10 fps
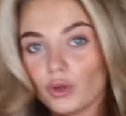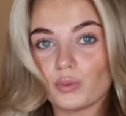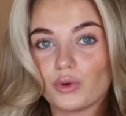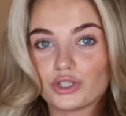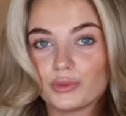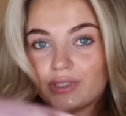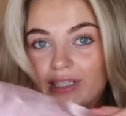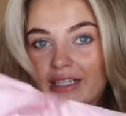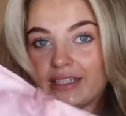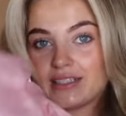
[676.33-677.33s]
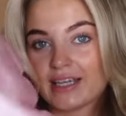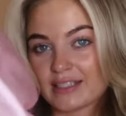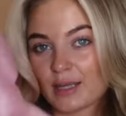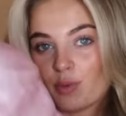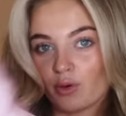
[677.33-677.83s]
What you will need
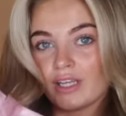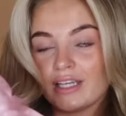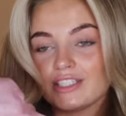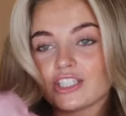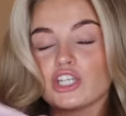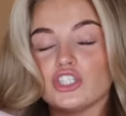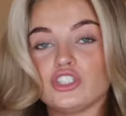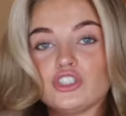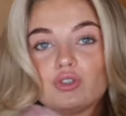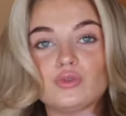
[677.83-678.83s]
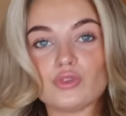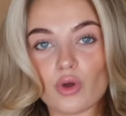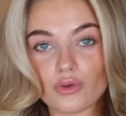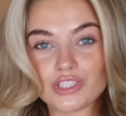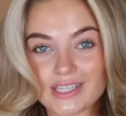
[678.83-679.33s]
is a bonnet. Do
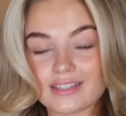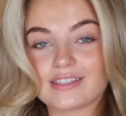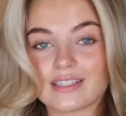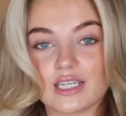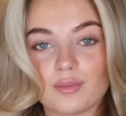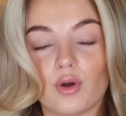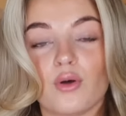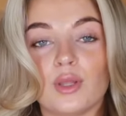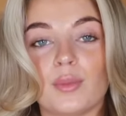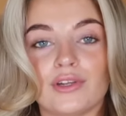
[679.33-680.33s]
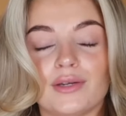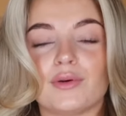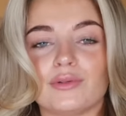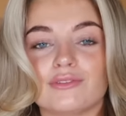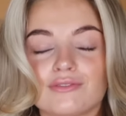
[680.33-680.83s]
not sleep on the bonnet.
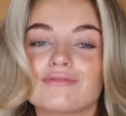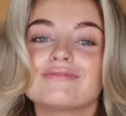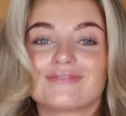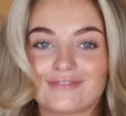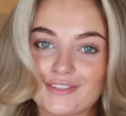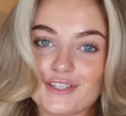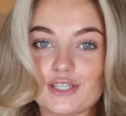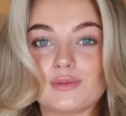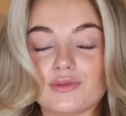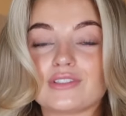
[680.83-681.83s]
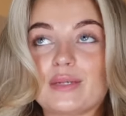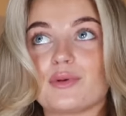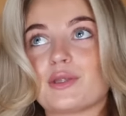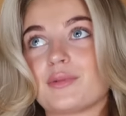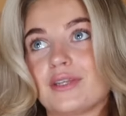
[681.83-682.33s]
Oh, you will
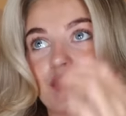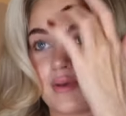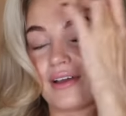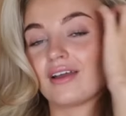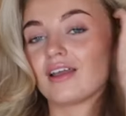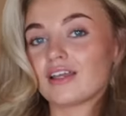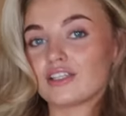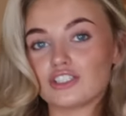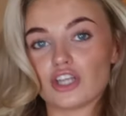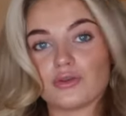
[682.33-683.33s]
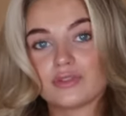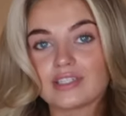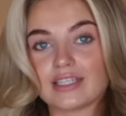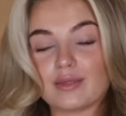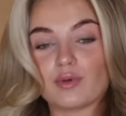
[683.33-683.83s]
sleep on the bonnet, but don't
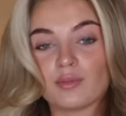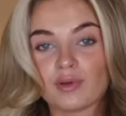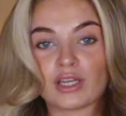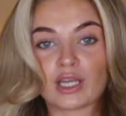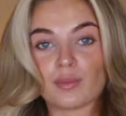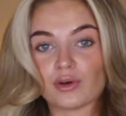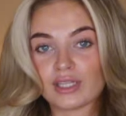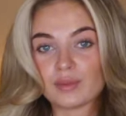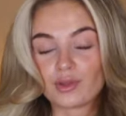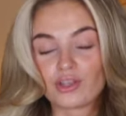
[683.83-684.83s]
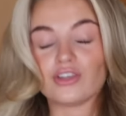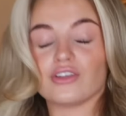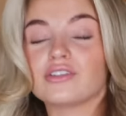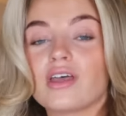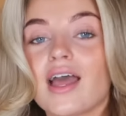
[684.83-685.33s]
sleep on buying the bonnet,
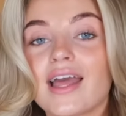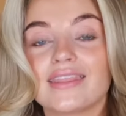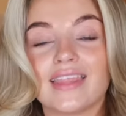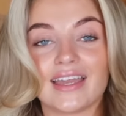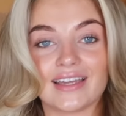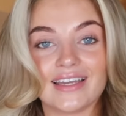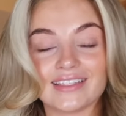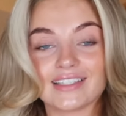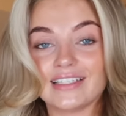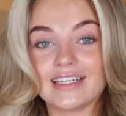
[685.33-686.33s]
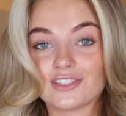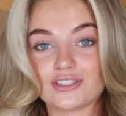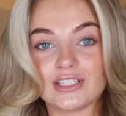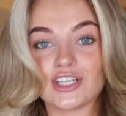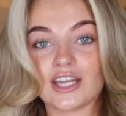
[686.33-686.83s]
because it's
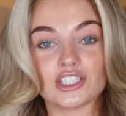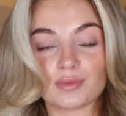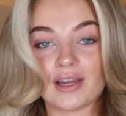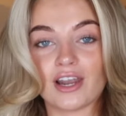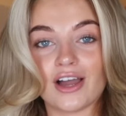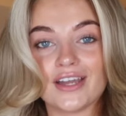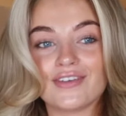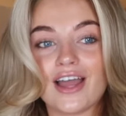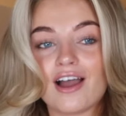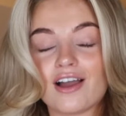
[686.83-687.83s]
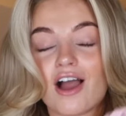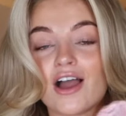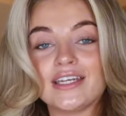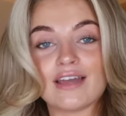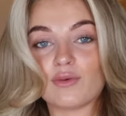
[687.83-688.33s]
literally changed my life.
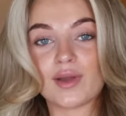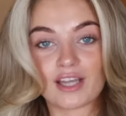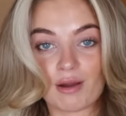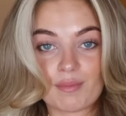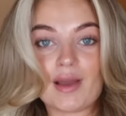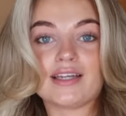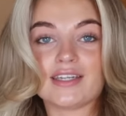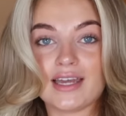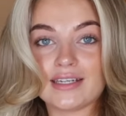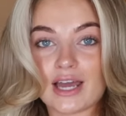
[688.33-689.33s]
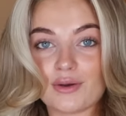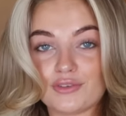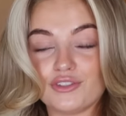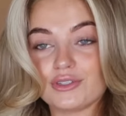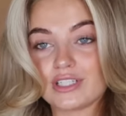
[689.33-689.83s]
I never wake up with bad hair now.
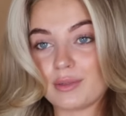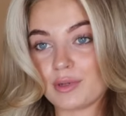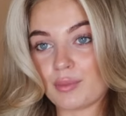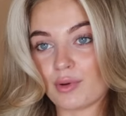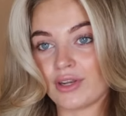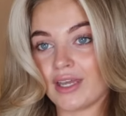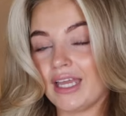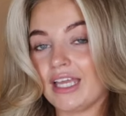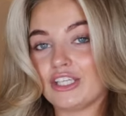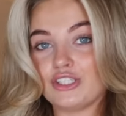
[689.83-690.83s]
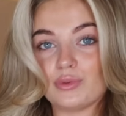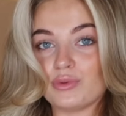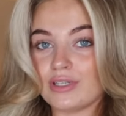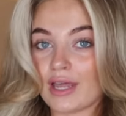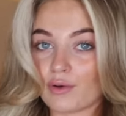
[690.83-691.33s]
If you sleep in a bonnet, you
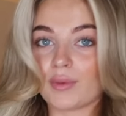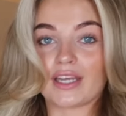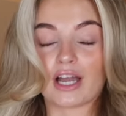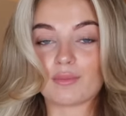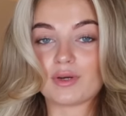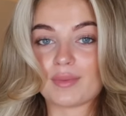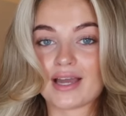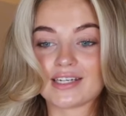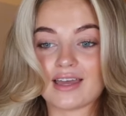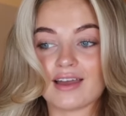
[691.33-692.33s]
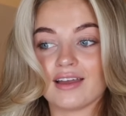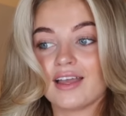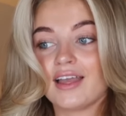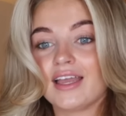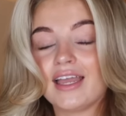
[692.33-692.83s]
will never wake up with bad hair.
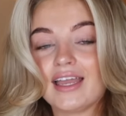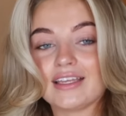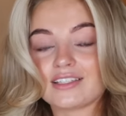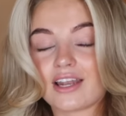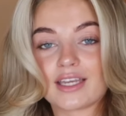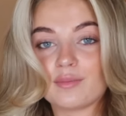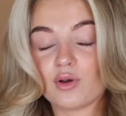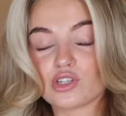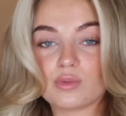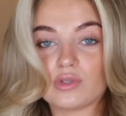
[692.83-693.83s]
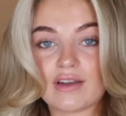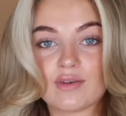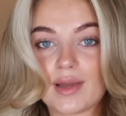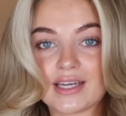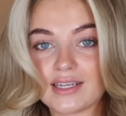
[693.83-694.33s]
It's like impossible to
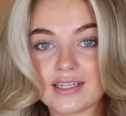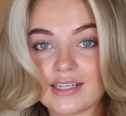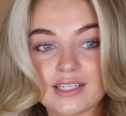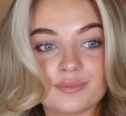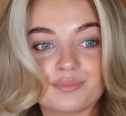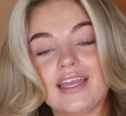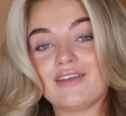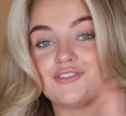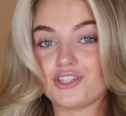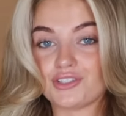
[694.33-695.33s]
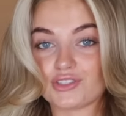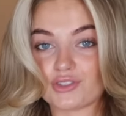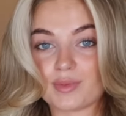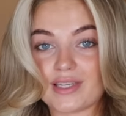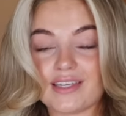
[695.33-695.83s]
have a bad hair day. It reduces
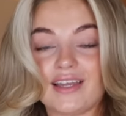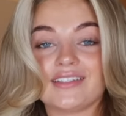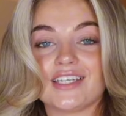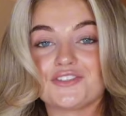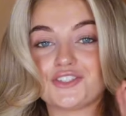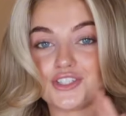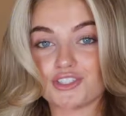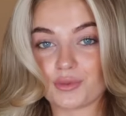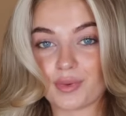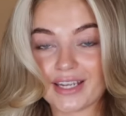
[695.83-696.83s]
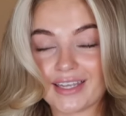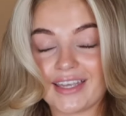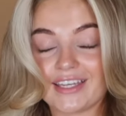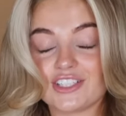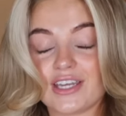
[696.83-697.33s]
your split ends, it reduces your
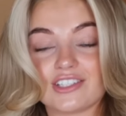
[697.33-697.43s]
breakage.